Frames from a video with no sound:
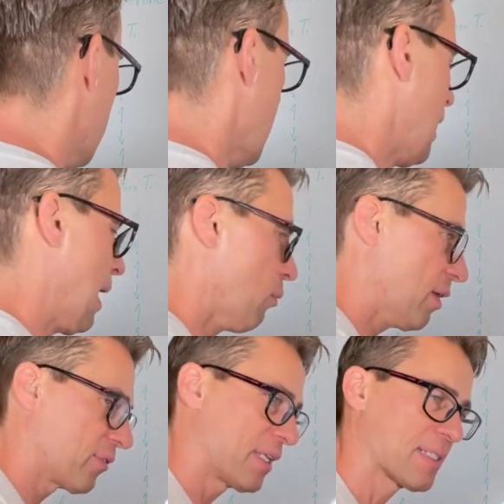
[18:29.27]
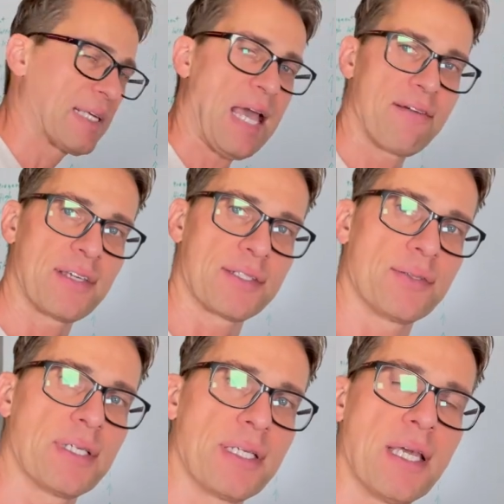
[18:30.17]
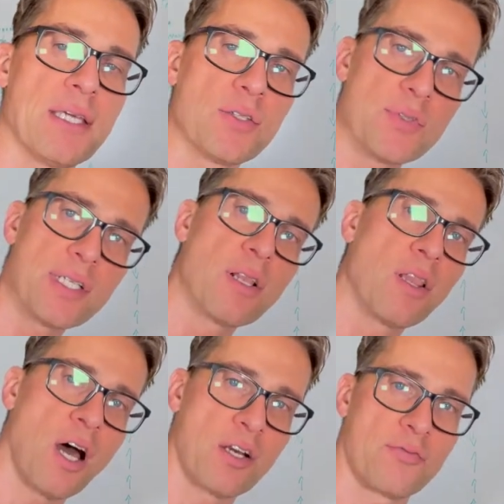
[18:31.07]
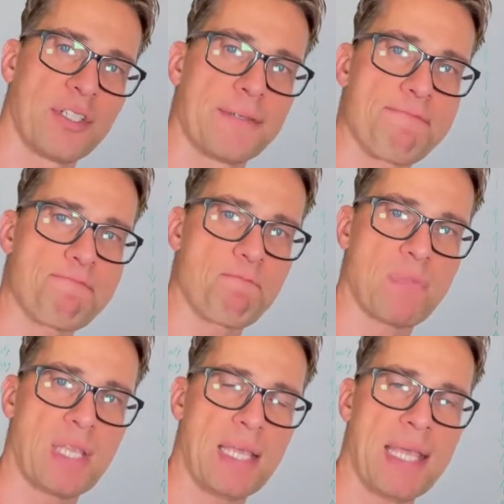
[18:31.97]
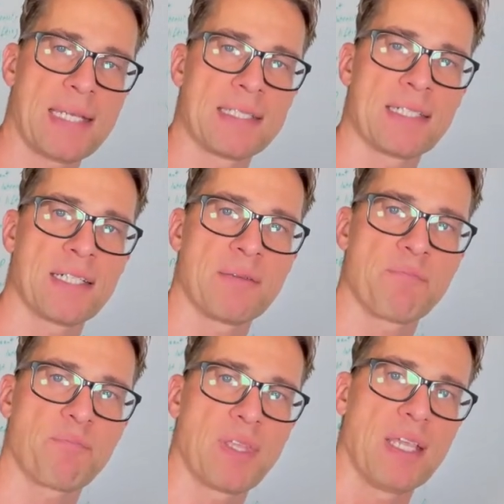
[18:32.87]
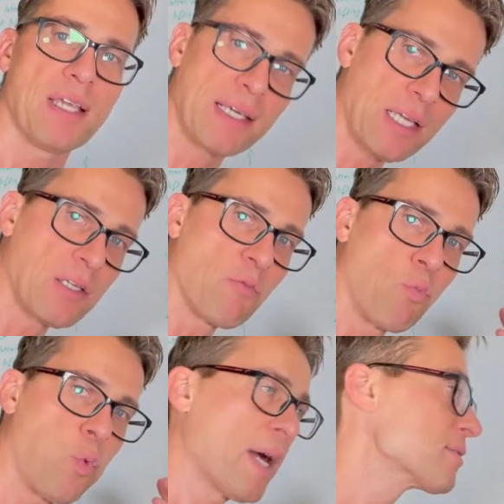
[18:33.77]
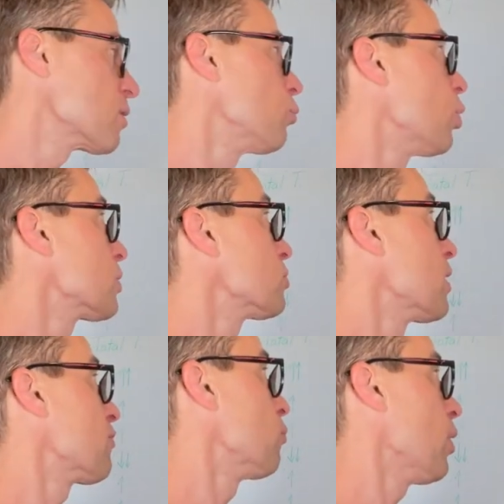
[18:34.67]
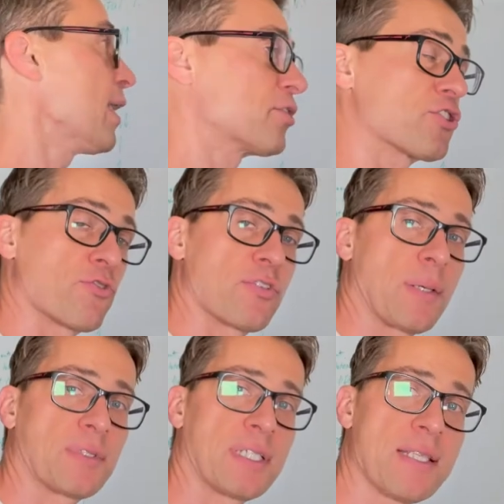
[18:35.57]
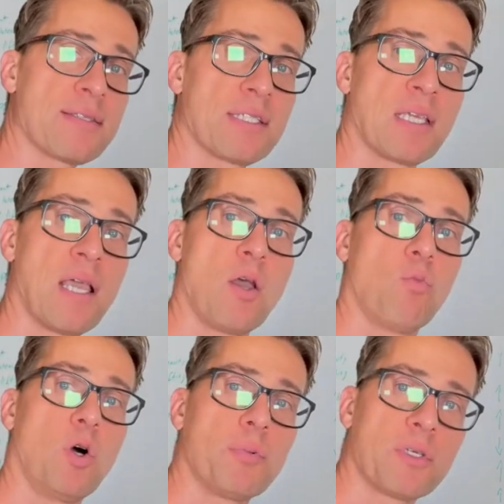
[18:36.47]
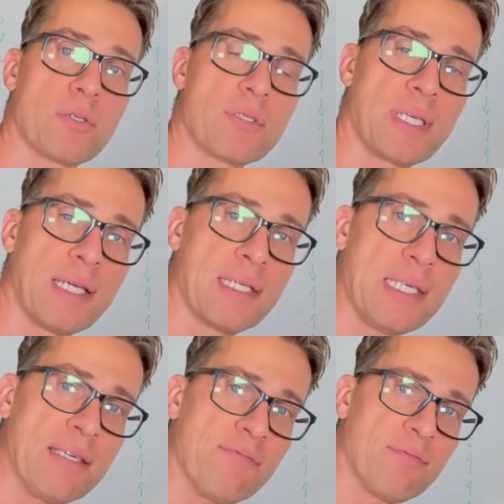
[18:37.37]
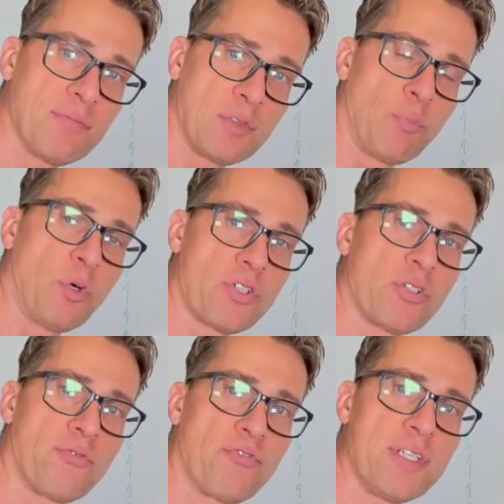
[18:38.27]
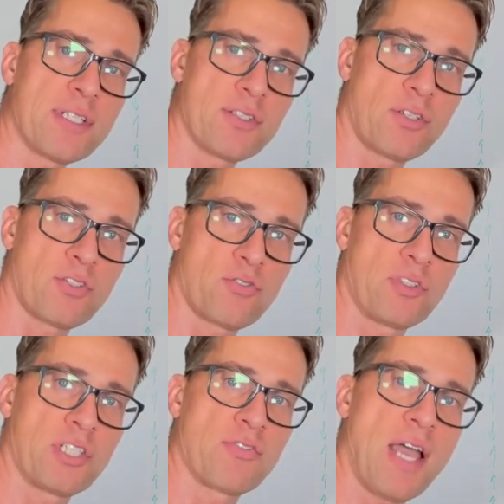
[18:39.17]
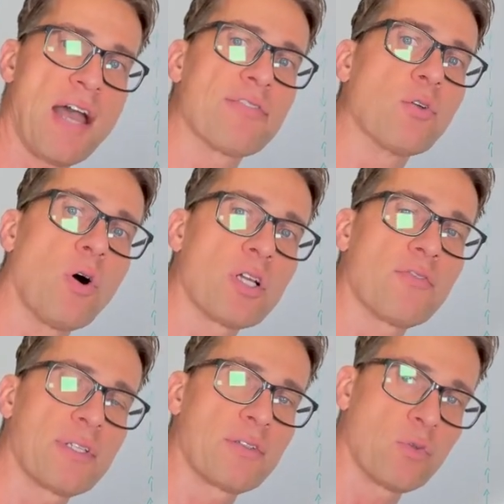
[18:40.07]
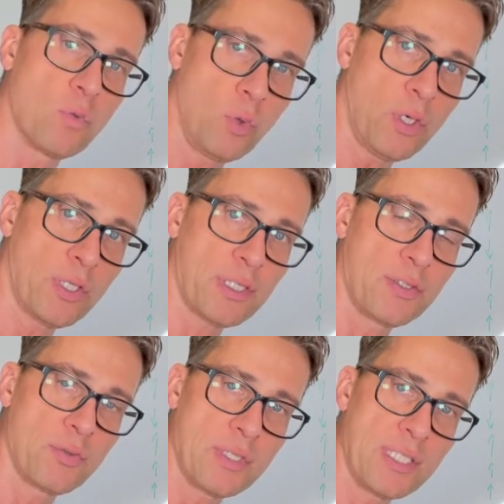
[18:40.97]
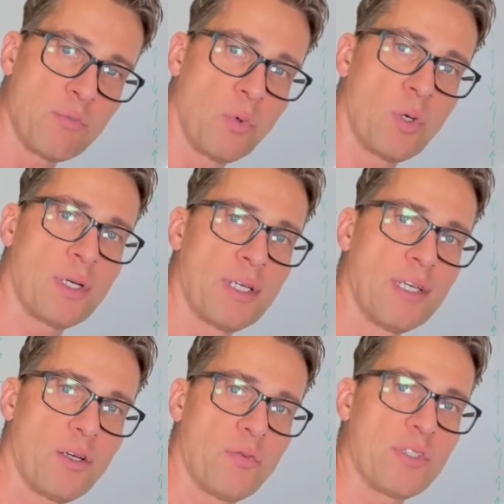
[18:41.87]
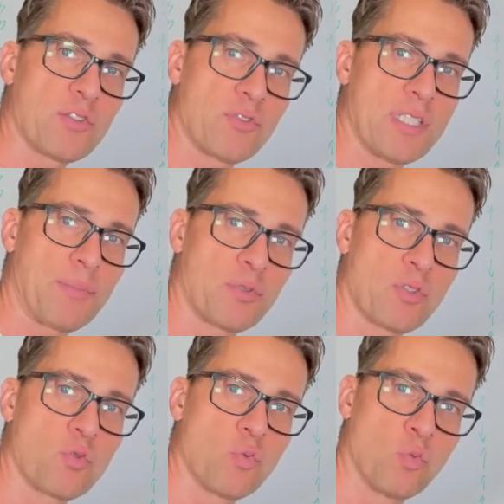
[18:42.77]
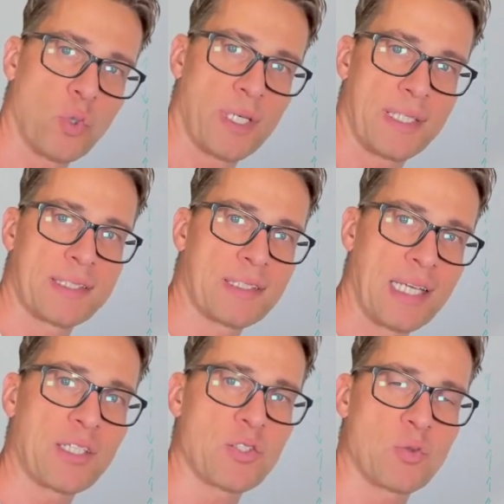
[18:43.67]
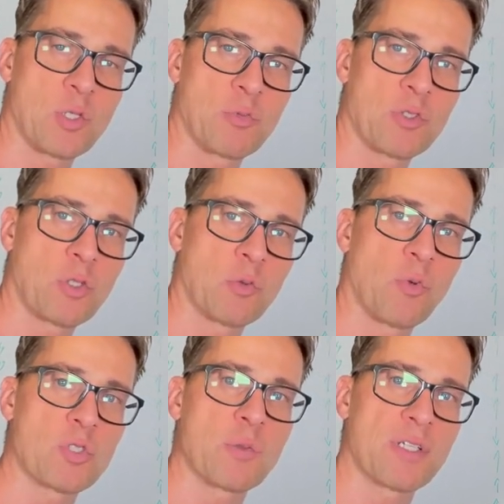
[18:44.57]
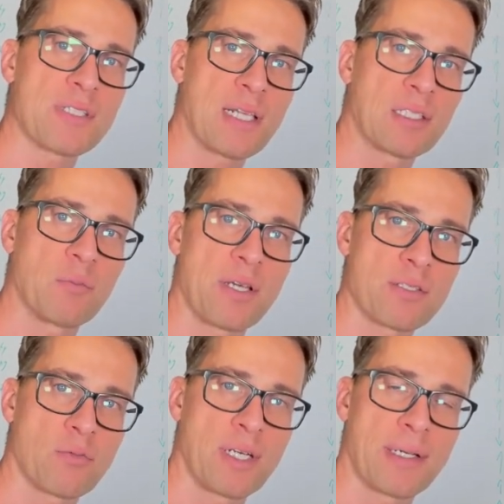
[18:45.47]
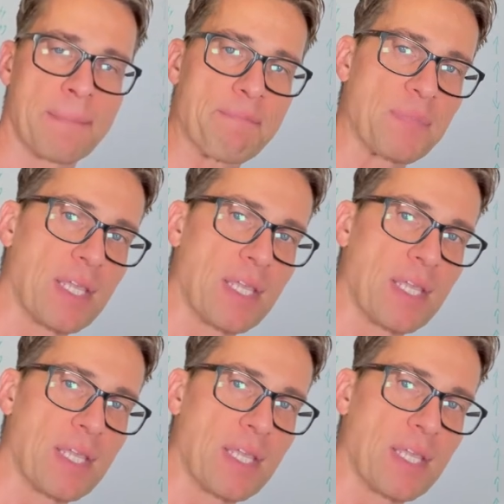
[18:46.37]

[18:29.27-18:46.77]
However, there's a caveat to that. You need a lot of it. And um, again, why is it important to have more androgen receptor density? Well, because again, even the portion of free testosterone that you have, in order for that to work, you need more of these receptors where it clings to. And we're talking mostly about skeletal muscle right now.